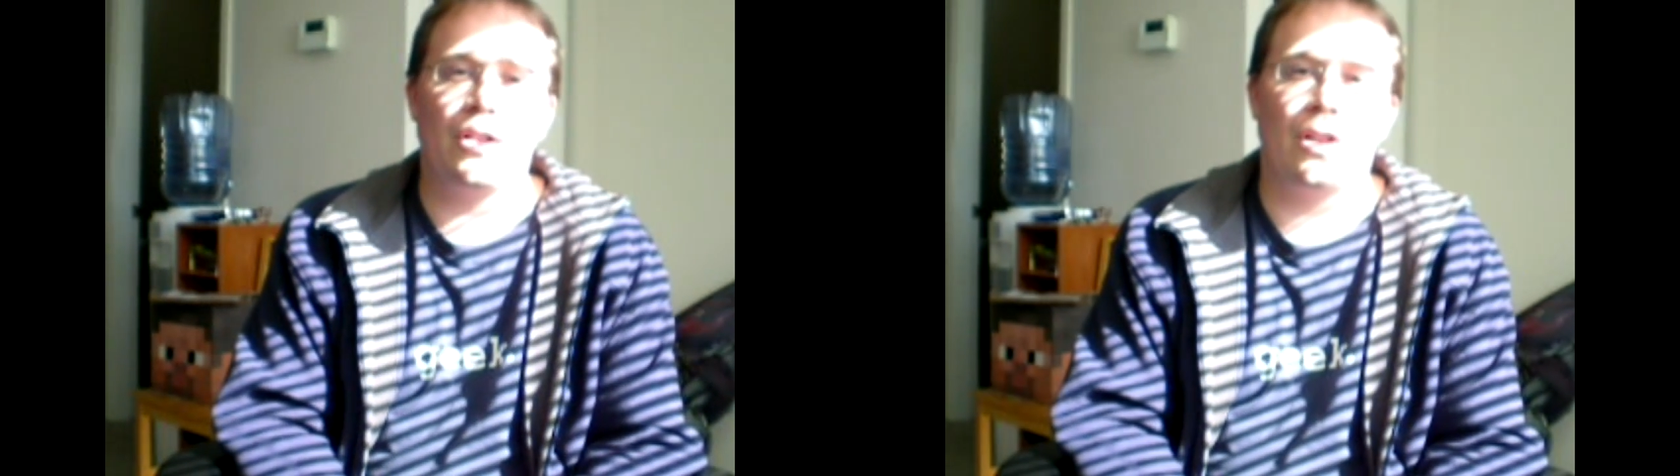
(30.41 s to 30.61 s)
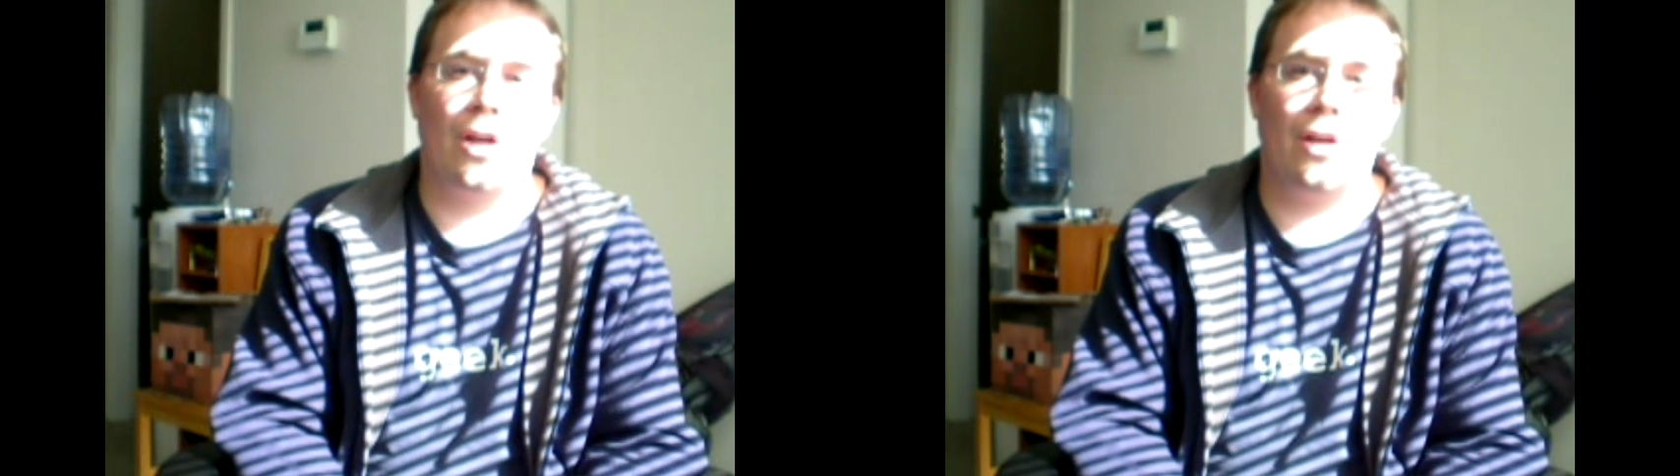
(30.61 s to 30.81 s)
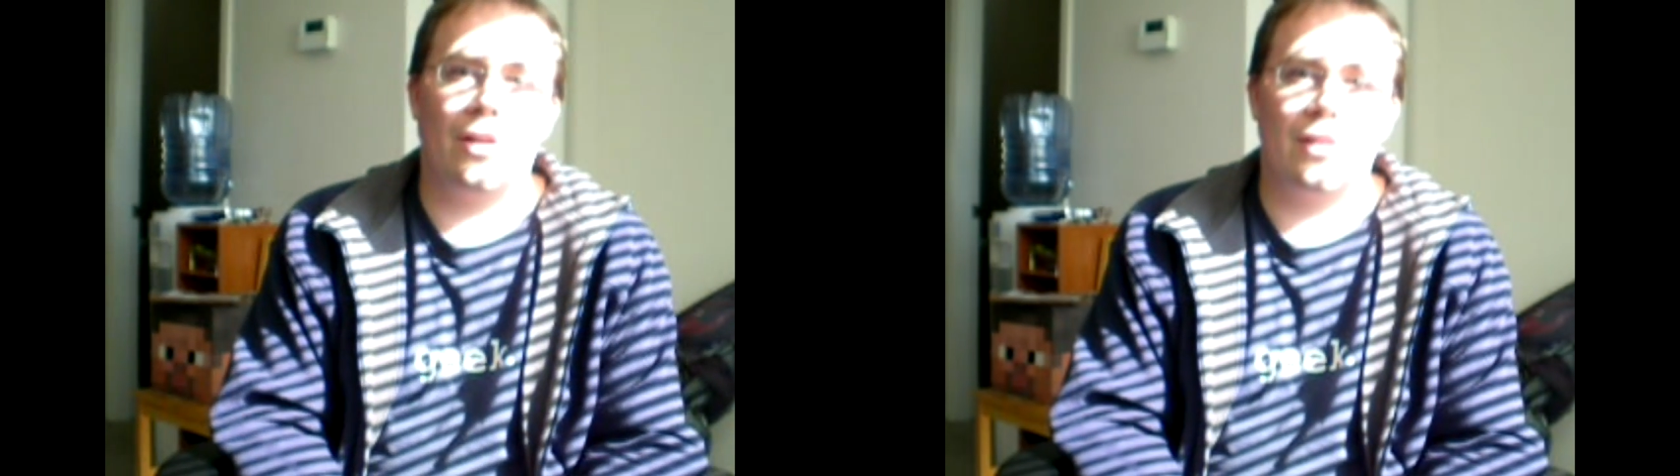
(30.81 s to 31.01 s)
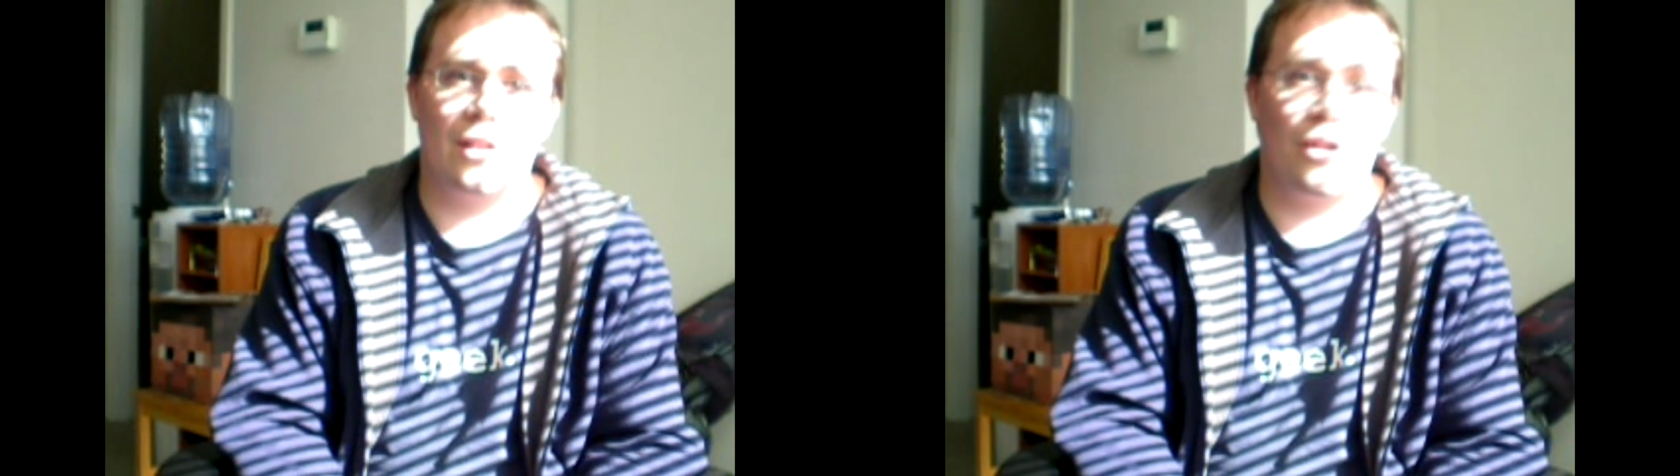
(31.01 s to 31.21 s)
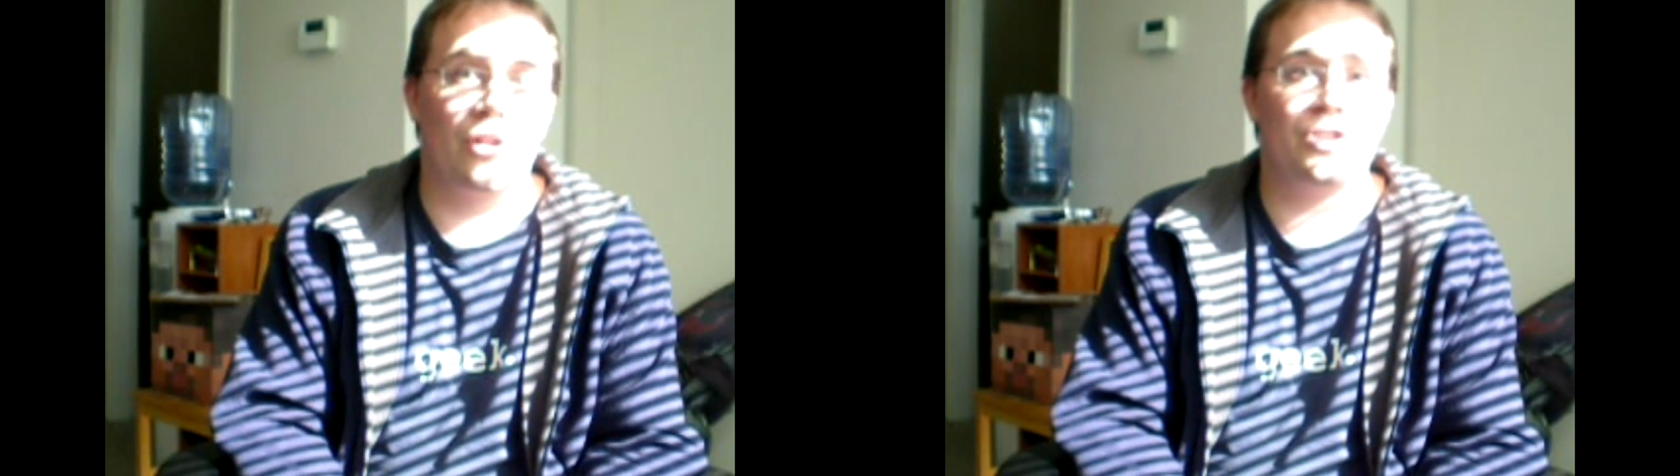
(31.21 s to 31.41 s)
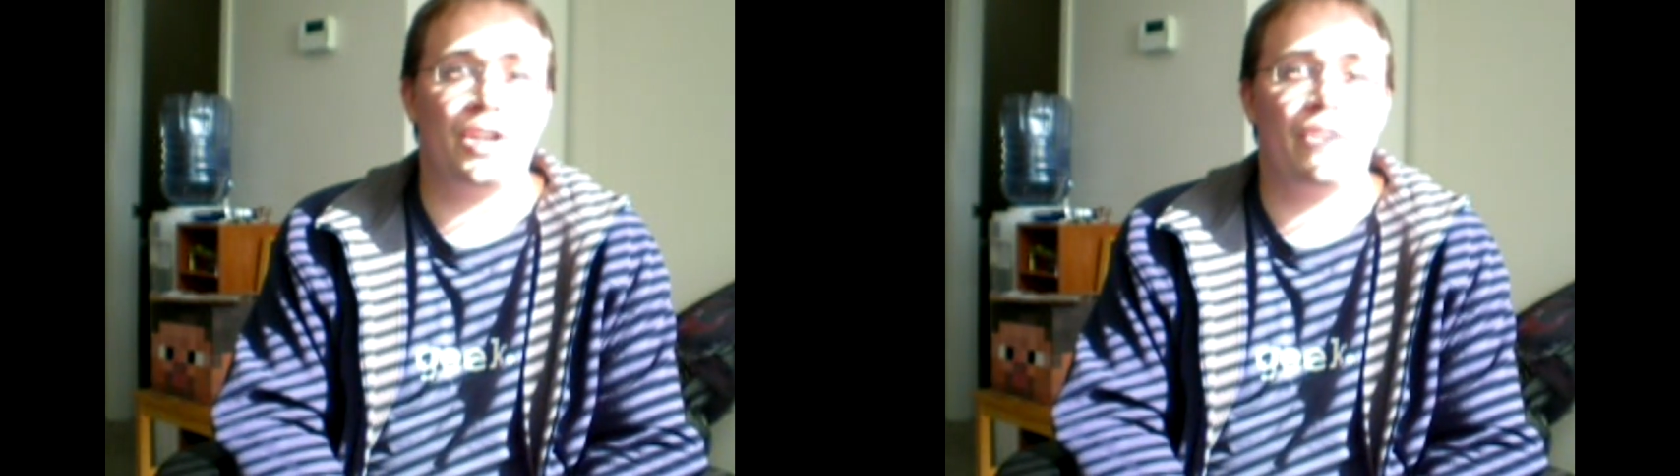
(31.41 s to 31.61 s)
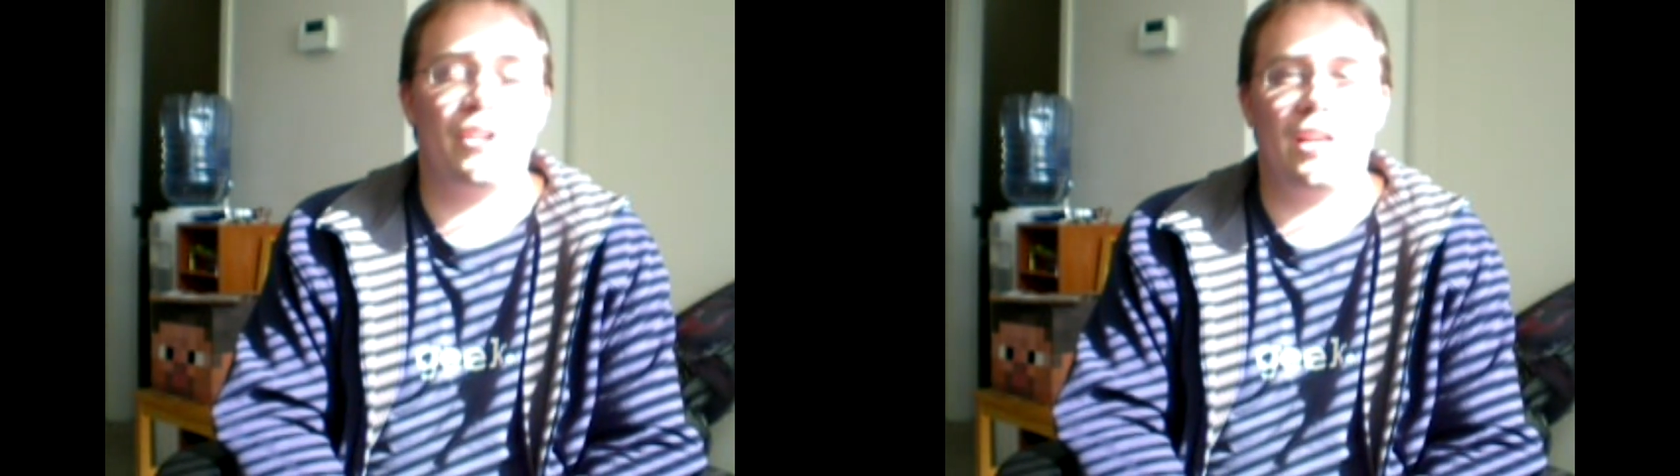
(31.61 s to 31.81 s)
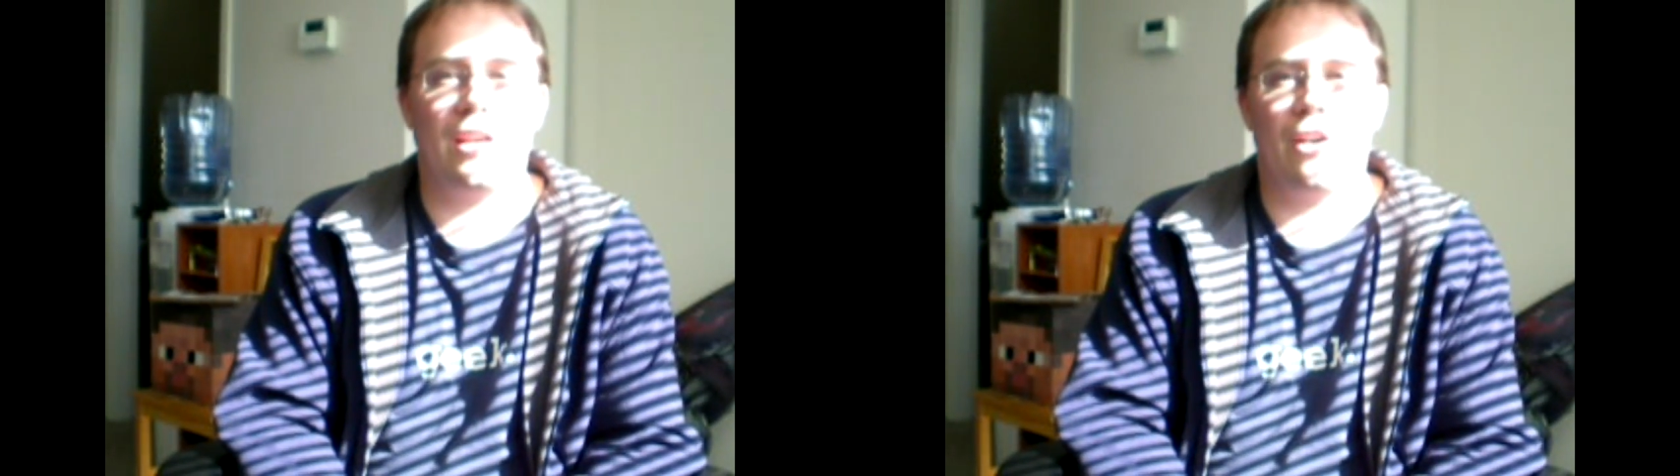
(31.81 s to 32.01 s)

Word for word: lo the longevity